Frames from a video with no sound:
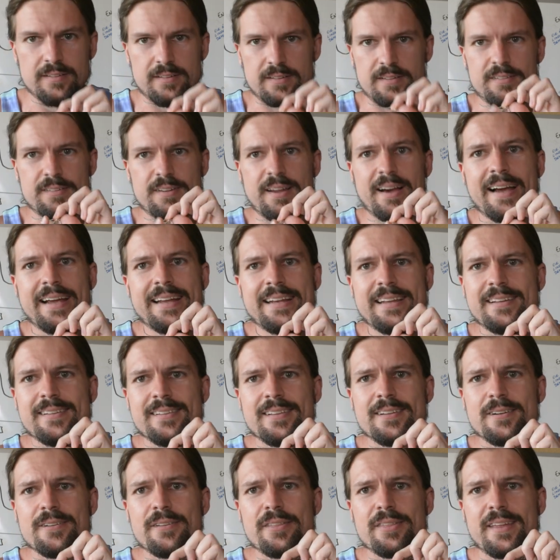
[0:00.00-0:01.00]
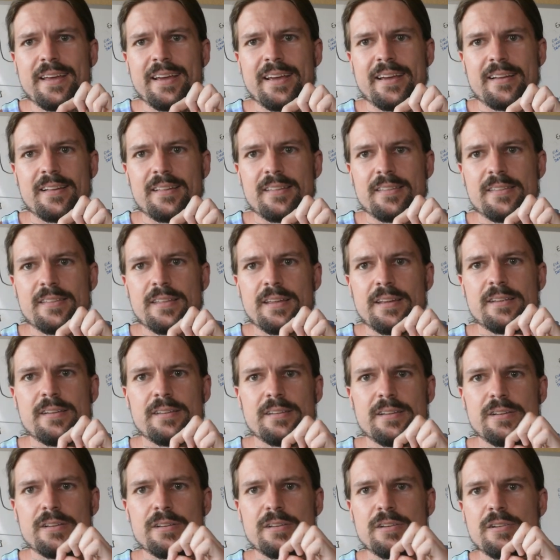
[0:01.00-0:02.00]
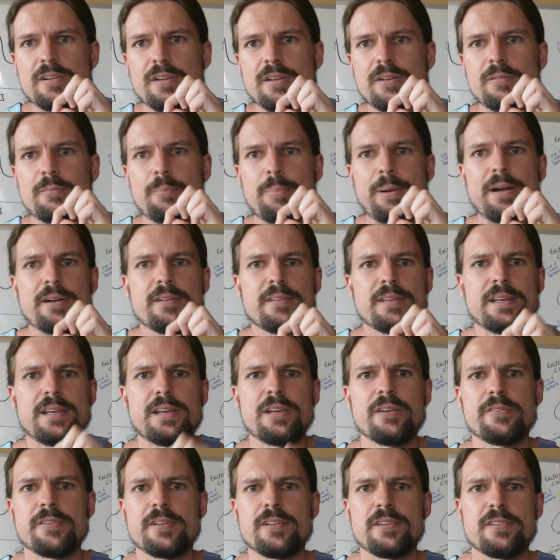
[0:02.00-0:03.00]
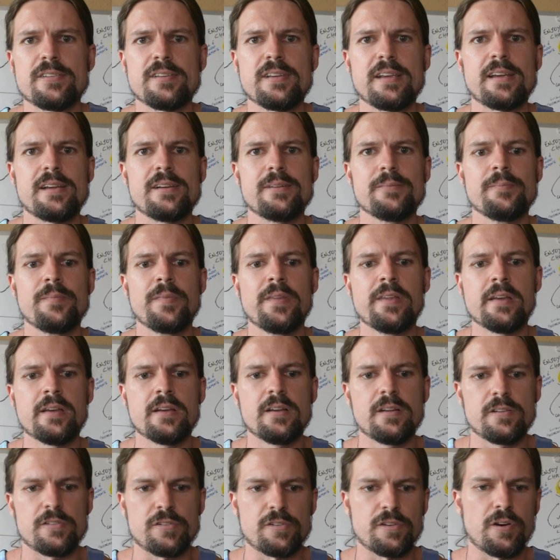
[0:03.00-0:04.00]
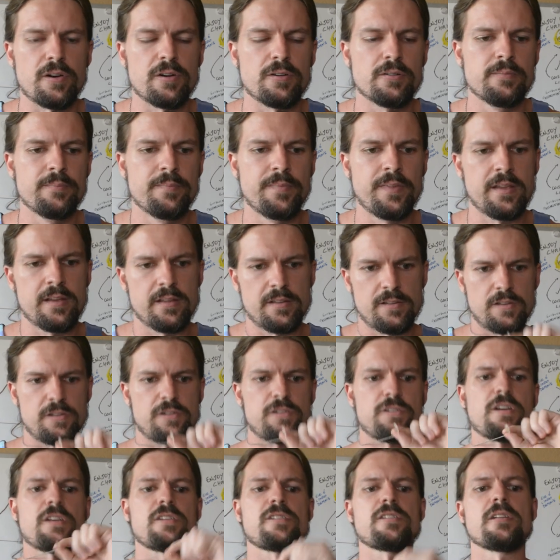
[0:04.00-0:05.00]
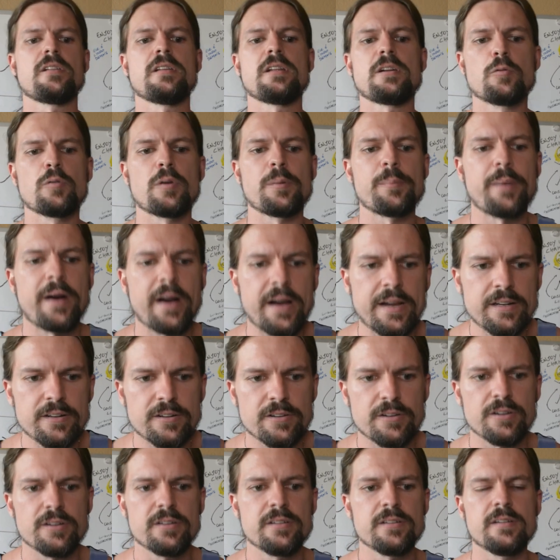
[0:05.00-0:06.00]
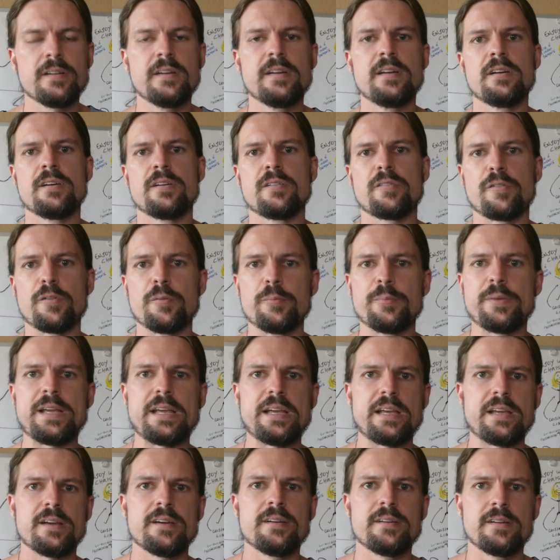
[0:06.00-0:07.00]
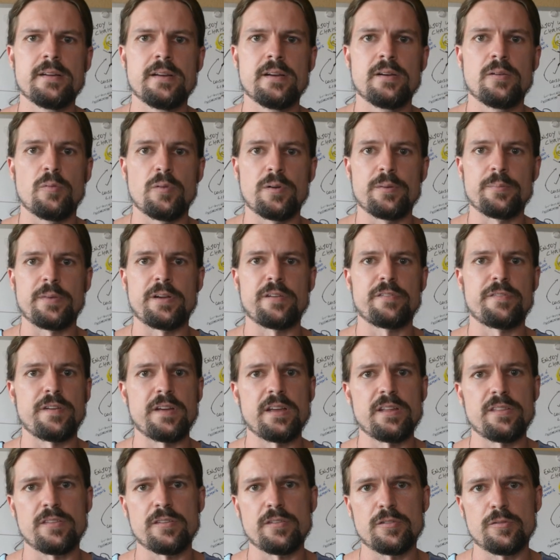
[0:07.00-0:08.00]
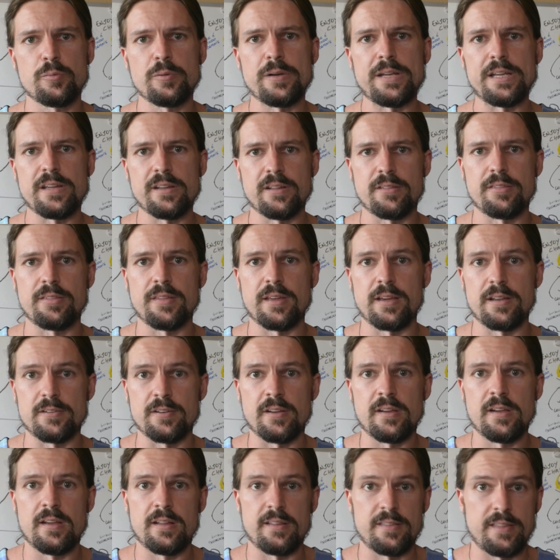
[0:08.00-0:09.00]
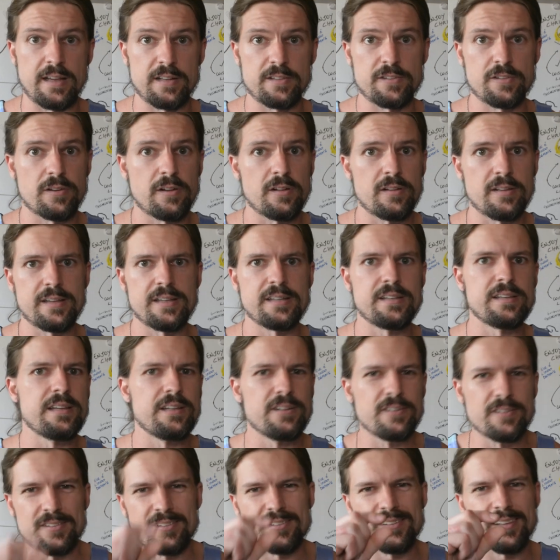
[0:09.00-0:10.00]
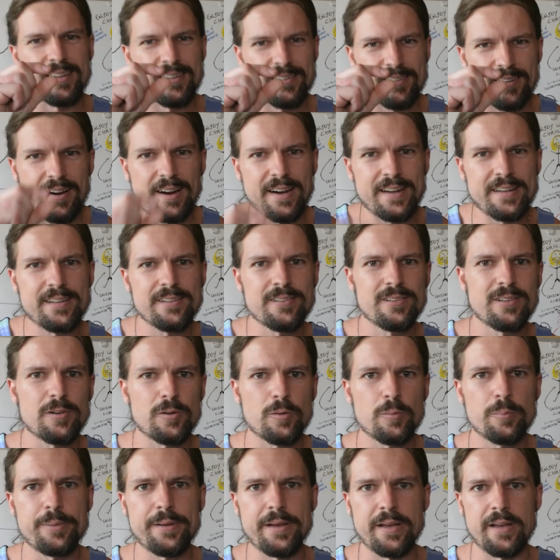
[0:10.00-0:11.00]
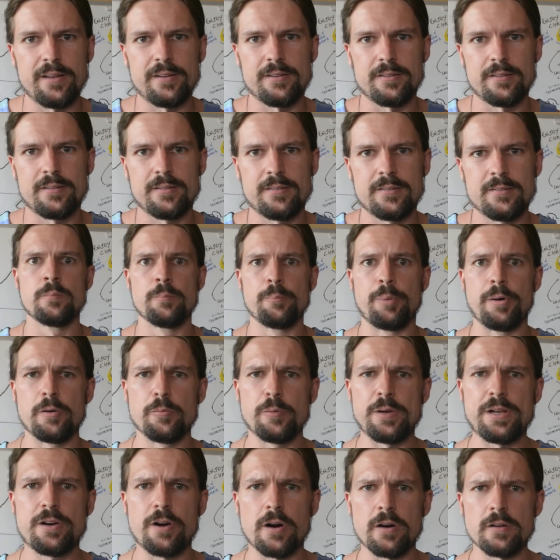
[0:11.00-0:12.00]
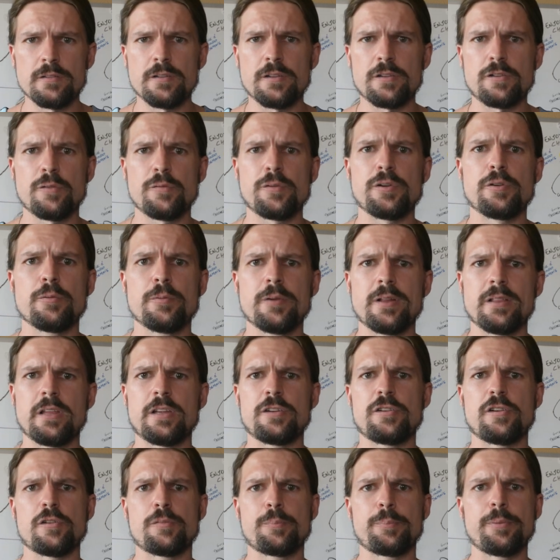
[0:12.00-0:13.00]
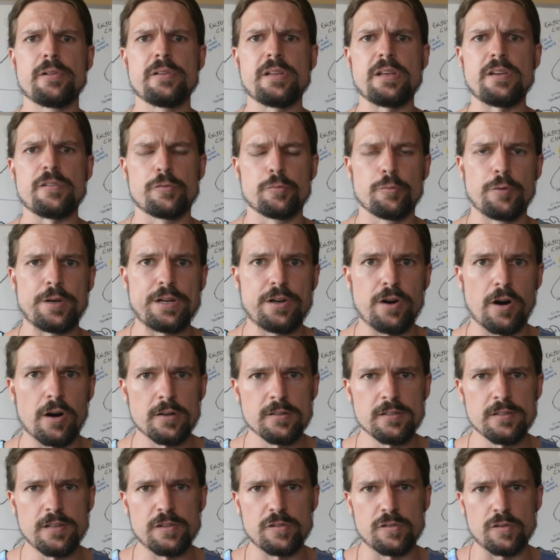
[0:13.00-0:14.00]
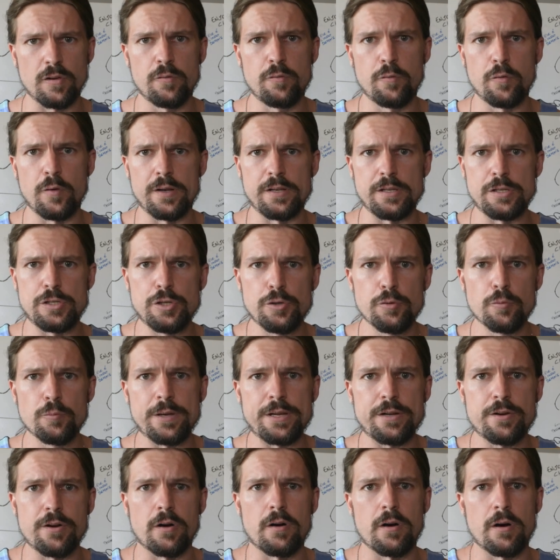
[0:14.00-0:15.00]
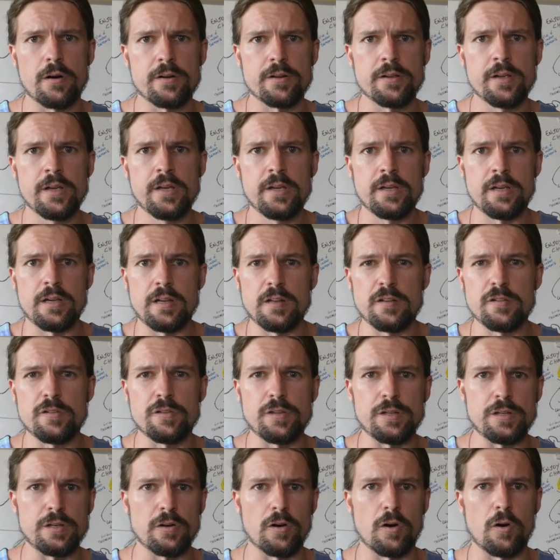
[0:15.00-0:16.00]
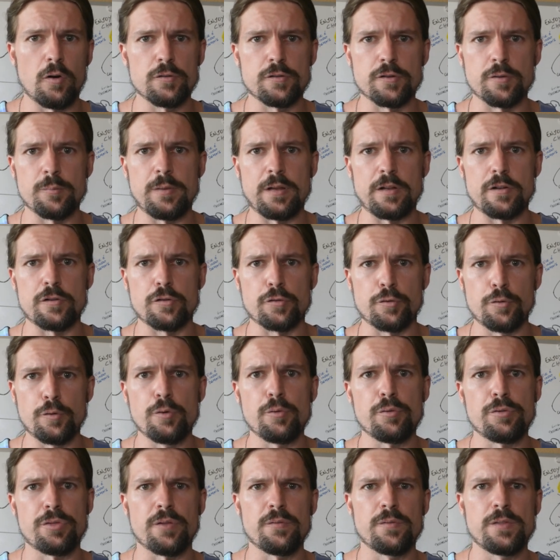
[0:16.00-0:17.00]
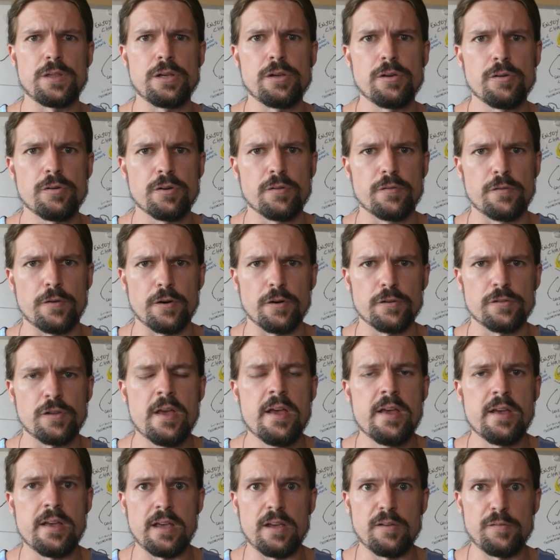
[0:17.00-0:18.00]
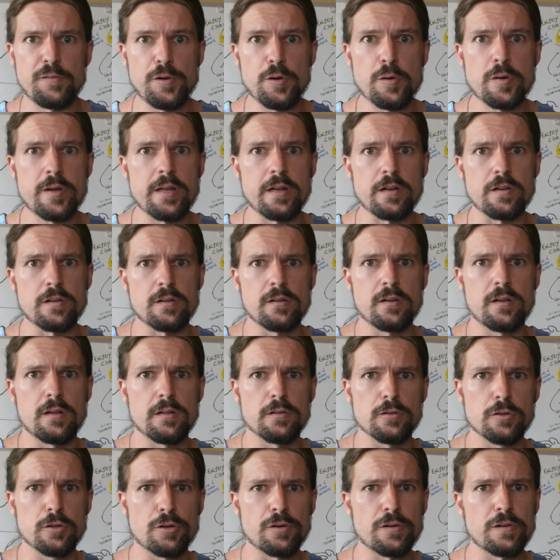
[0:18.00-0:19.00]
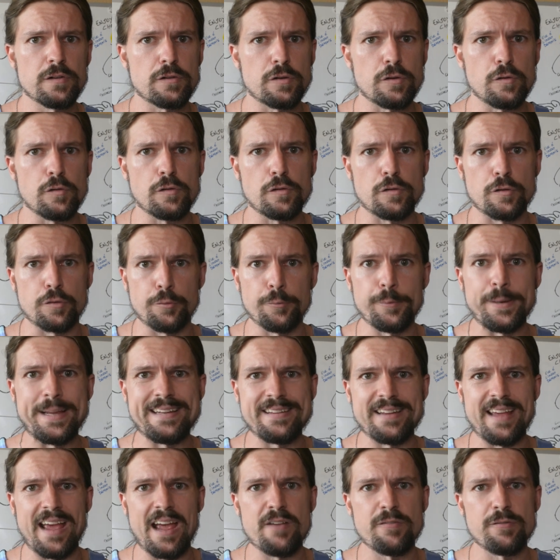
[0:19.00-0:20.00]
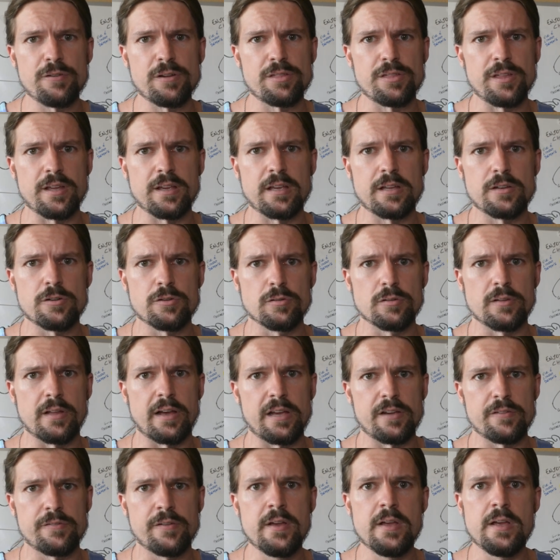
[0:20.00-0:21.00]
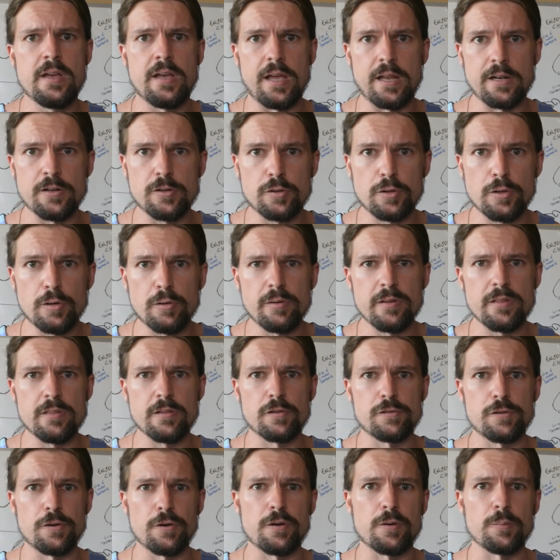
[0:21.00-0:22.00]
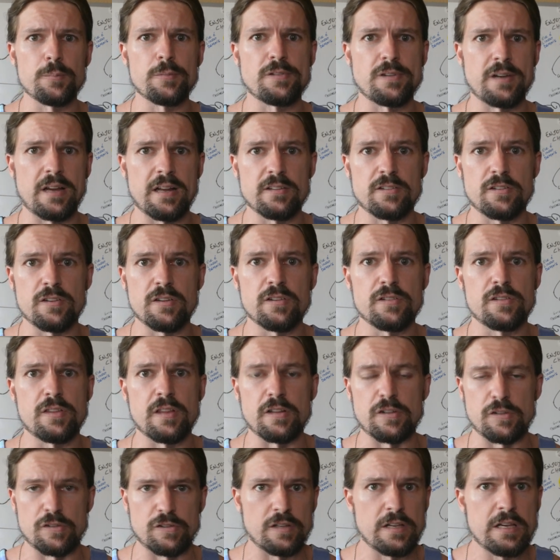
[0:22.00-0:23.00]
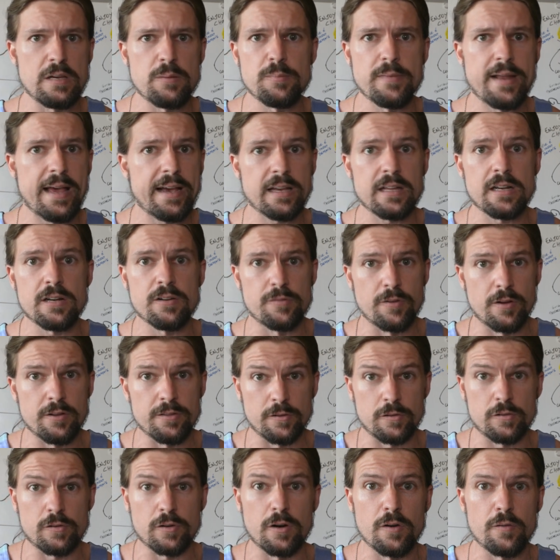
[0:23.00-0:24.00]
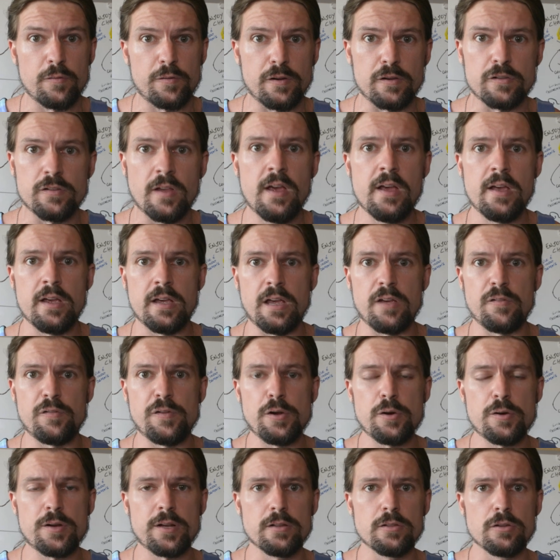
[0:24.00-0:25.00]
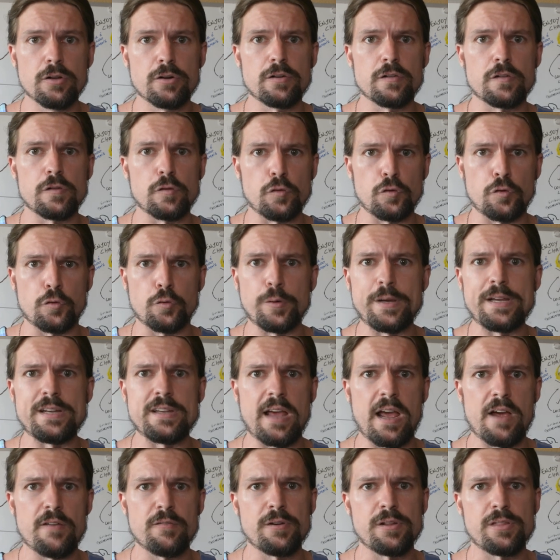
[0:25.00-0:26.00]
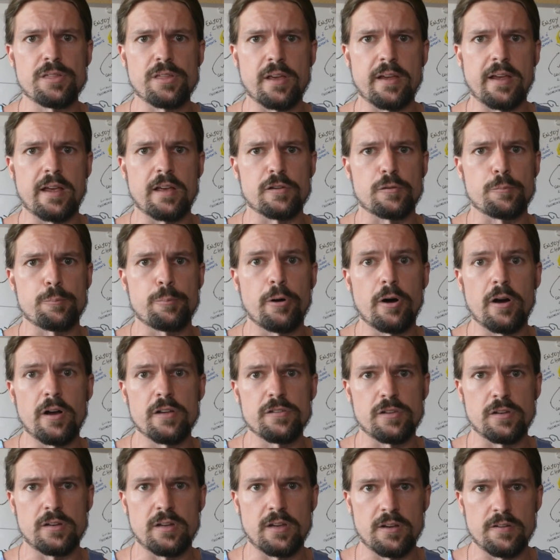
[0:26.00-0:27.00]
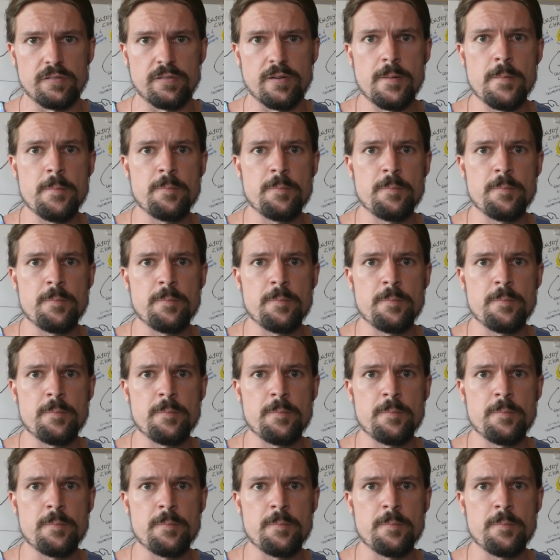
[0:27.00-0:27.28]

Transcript: tiny little thing that you can barely even see. So this is just a little reminder for me when my faith is weak that that's all I need, just that tiny little bit. But regardless of your religious beliefs, regardless of what you regard is the ultimate truth of the universe, if you can learn to treat everything in your life, including the circumstances that seem negative on the surface, if you can learn to treat everything as positive,